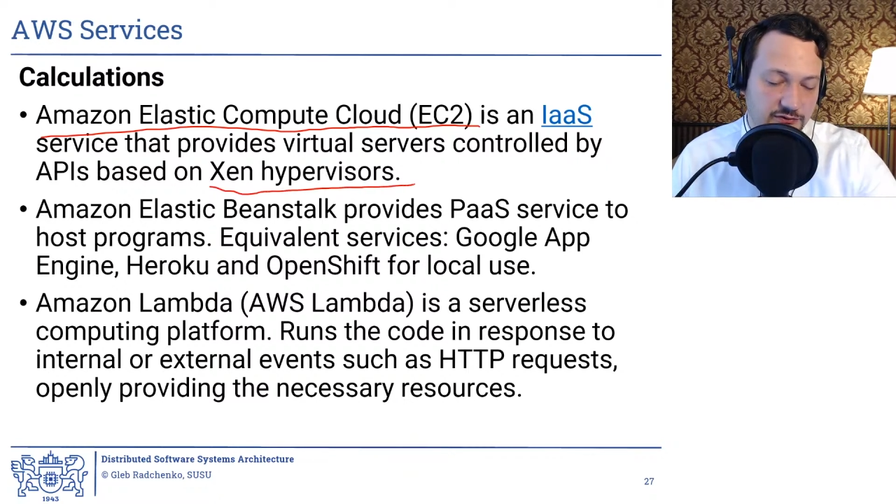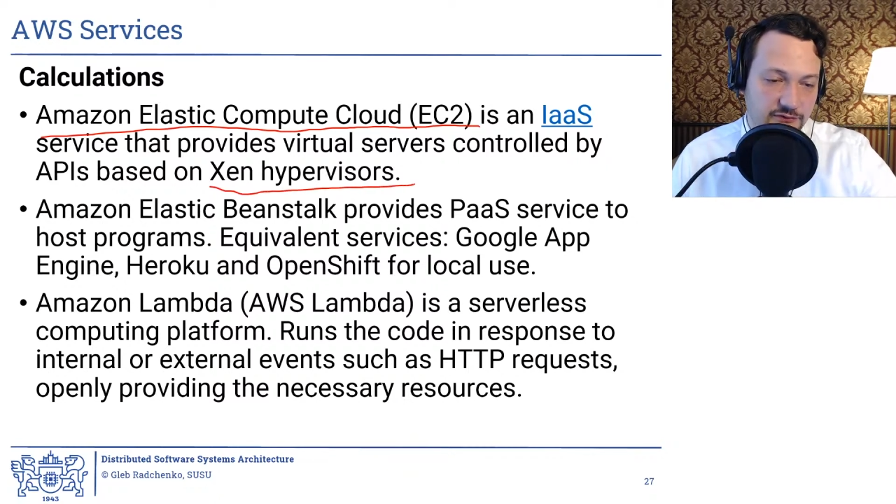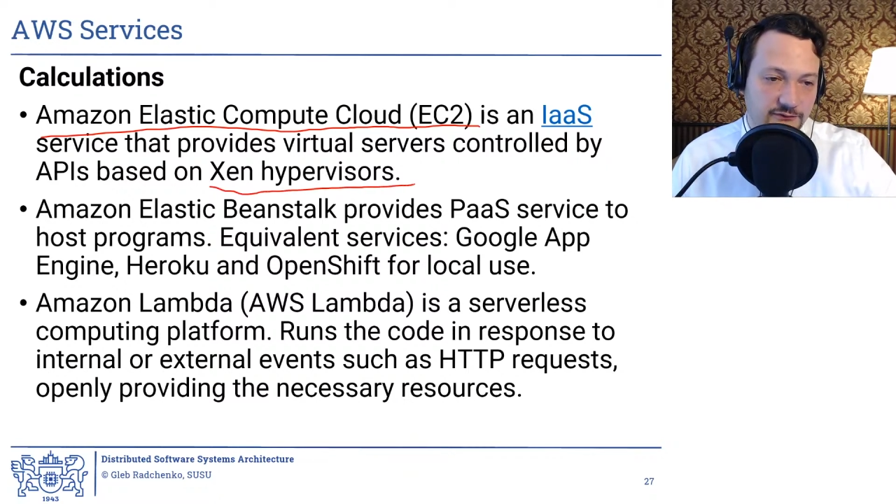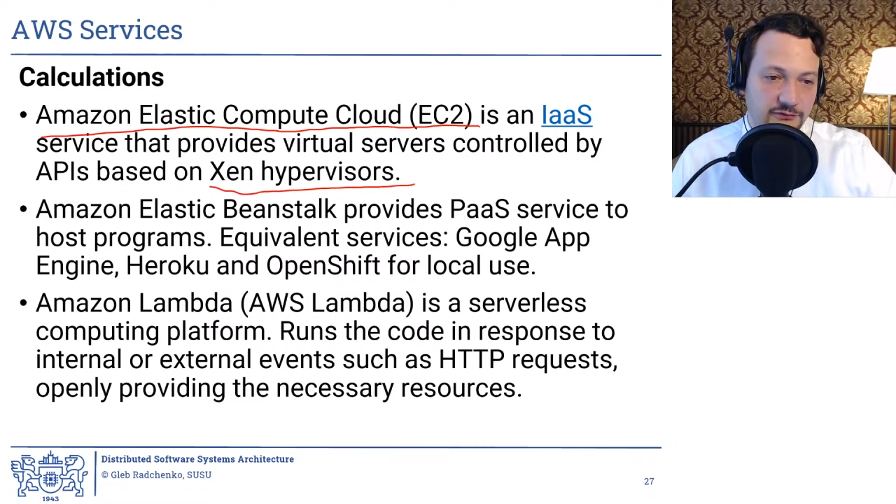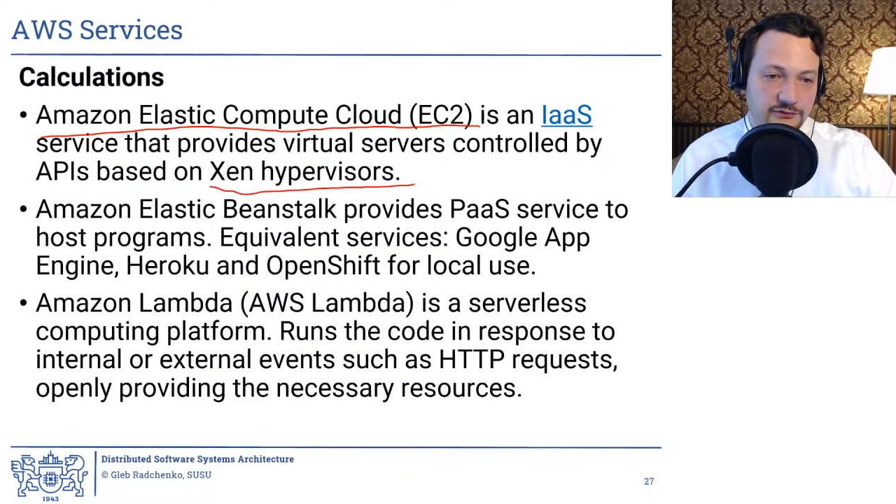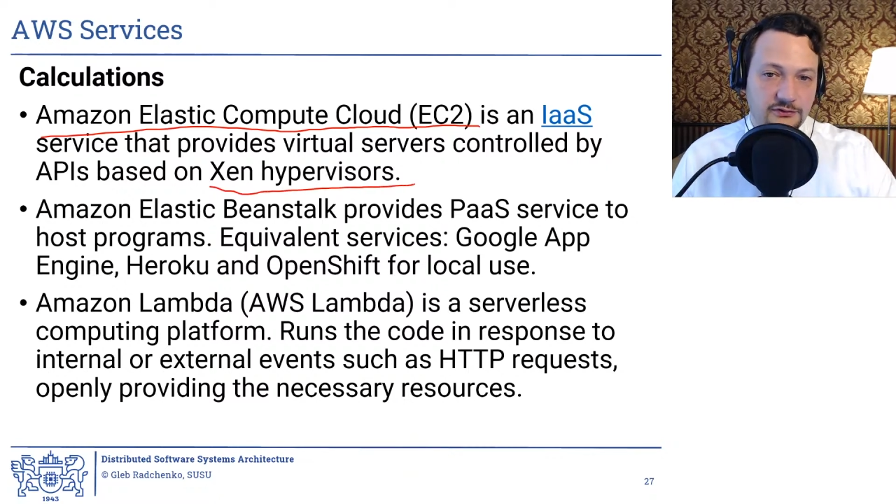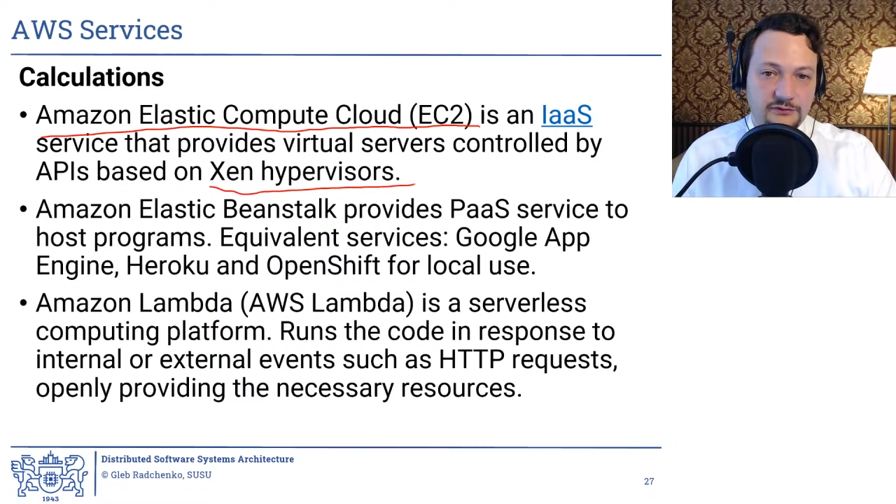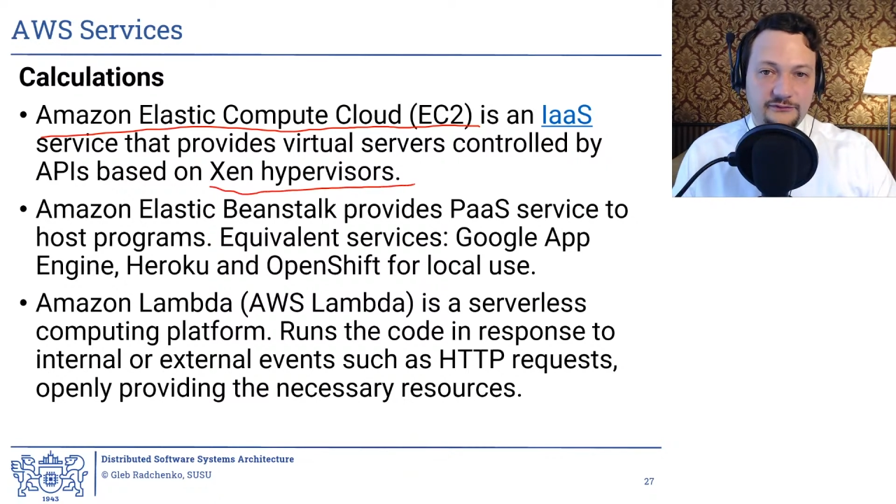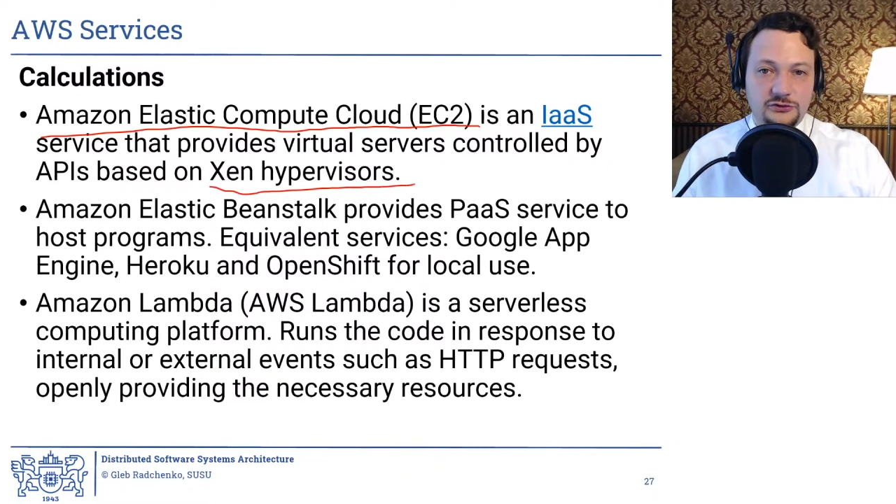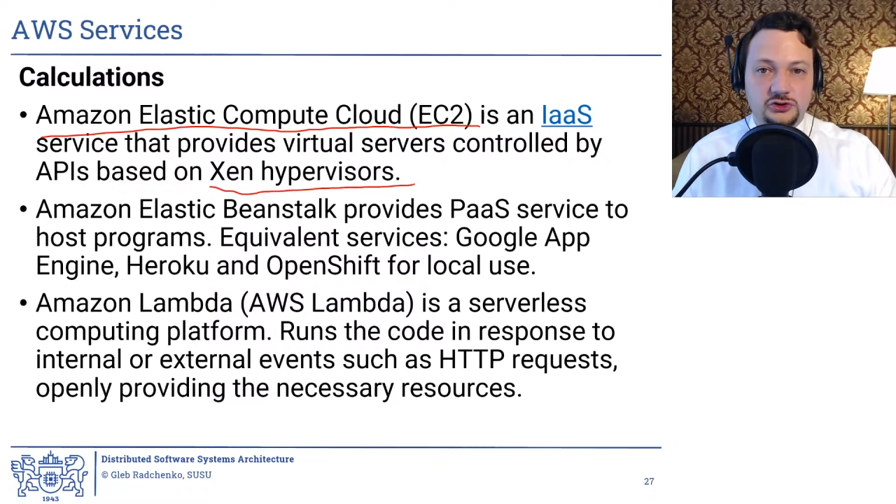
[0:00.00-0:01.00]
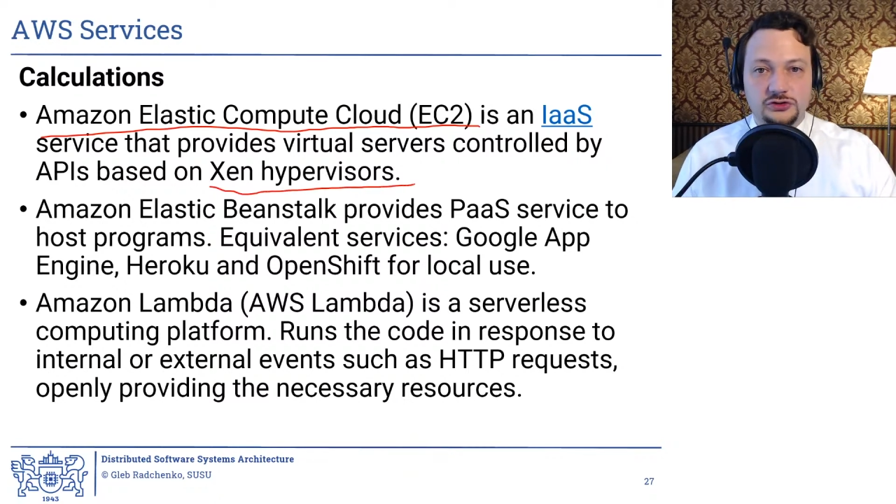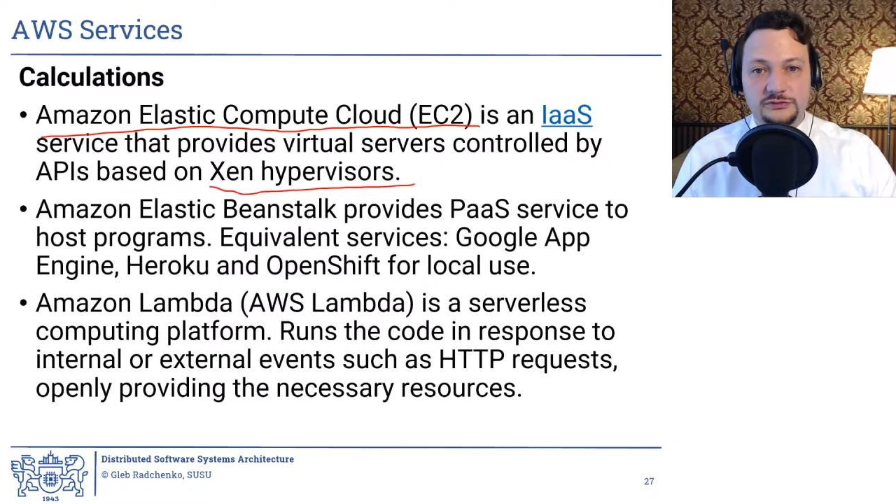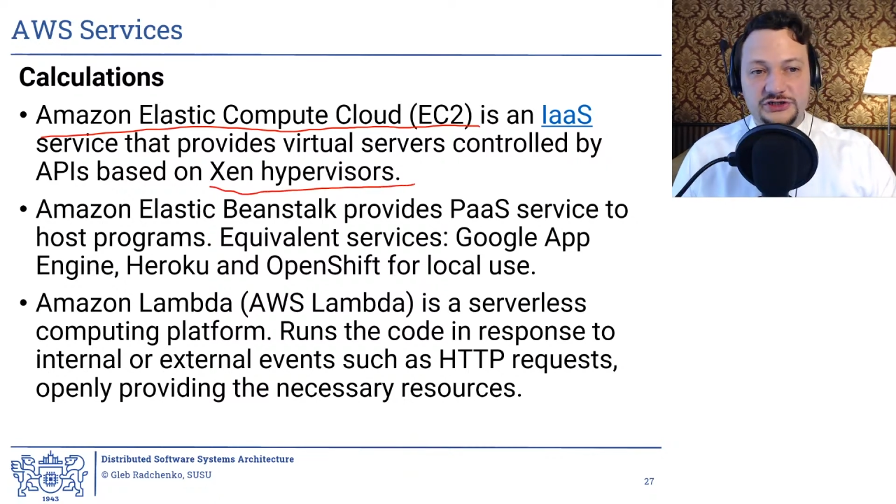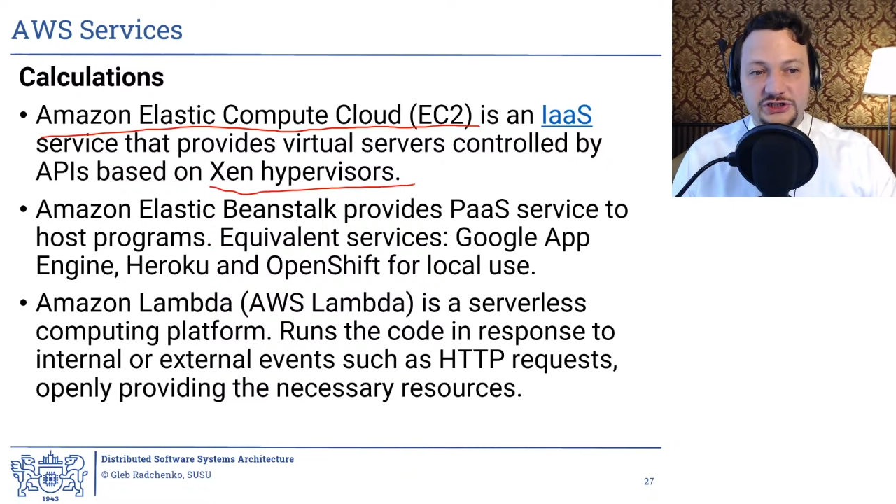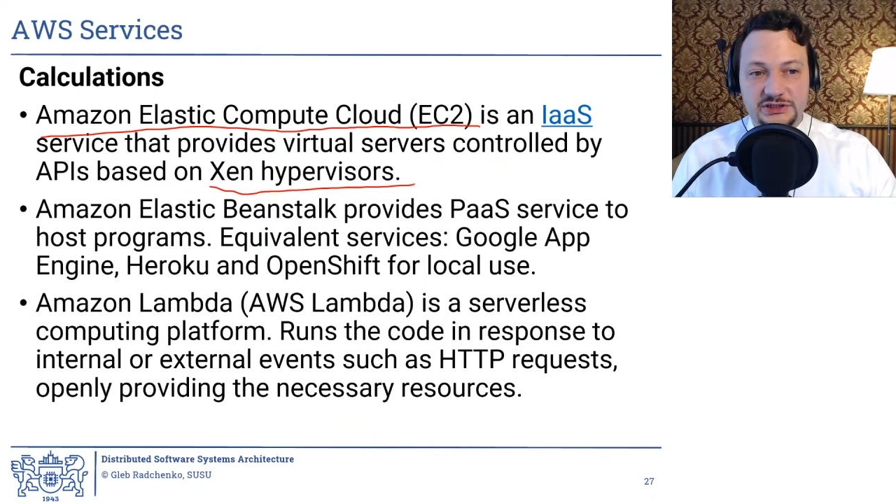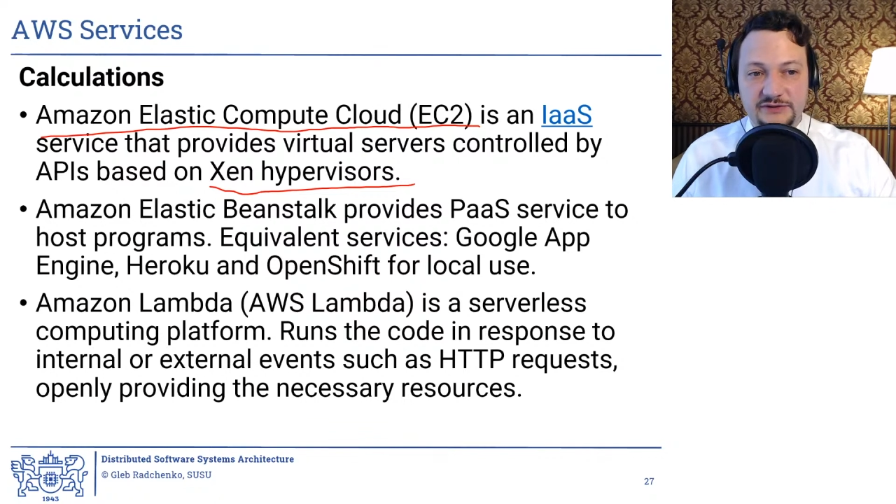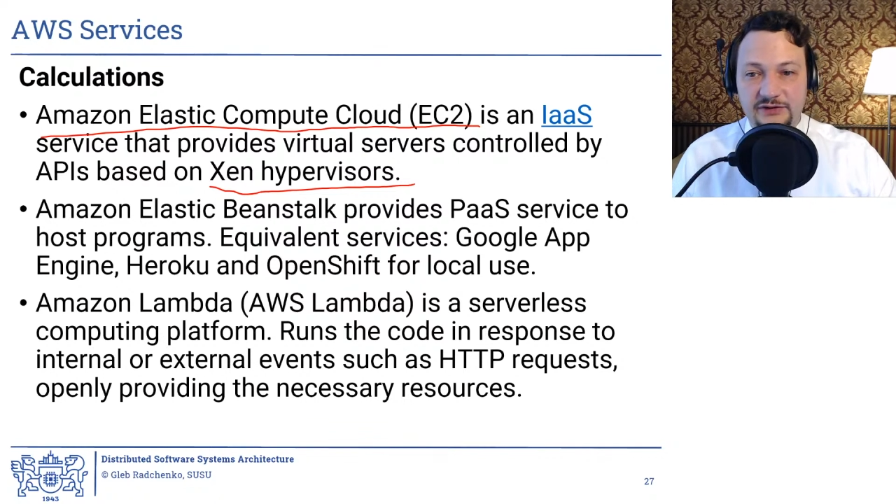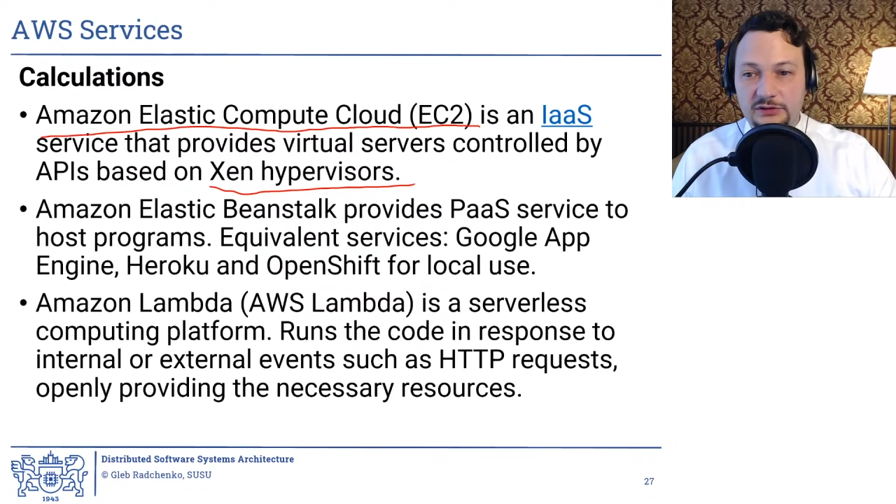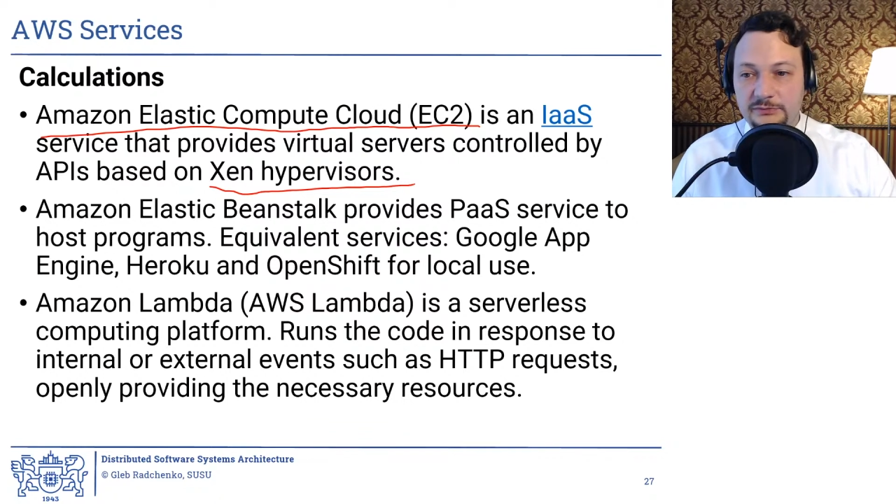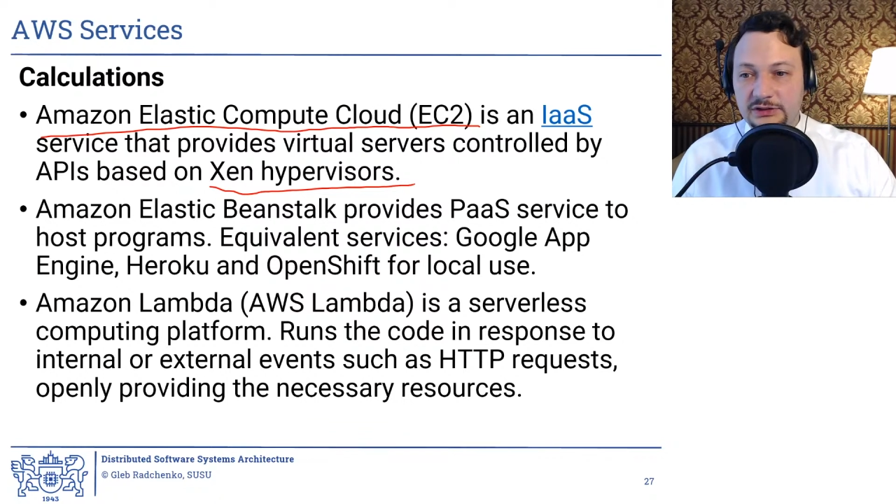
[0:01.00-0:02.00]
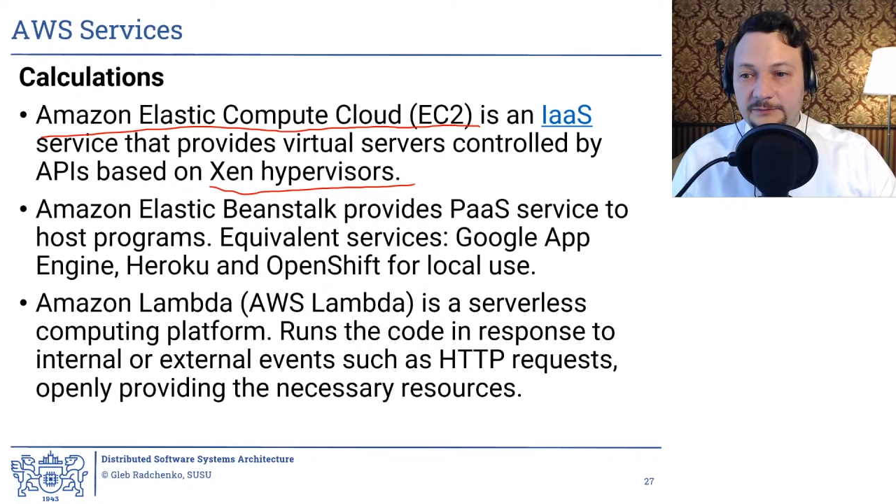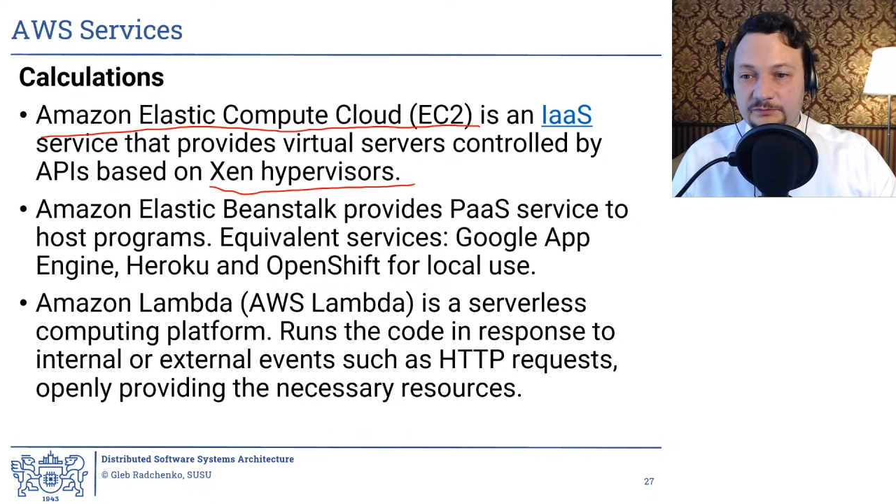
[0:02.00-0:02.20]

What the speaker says: for the virtual machines development.